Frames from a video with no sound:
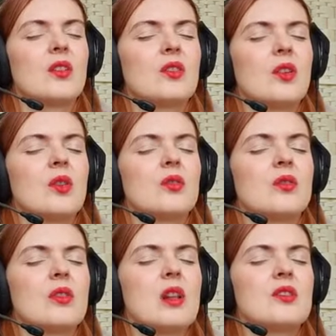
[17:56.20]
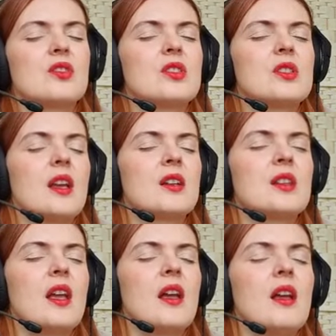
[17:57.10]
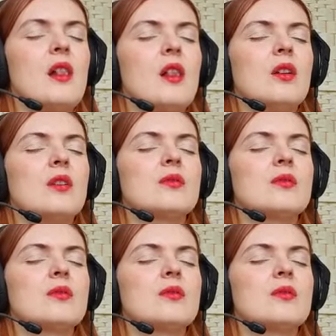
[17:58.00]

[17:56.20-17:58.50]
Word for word: So let's just exhale,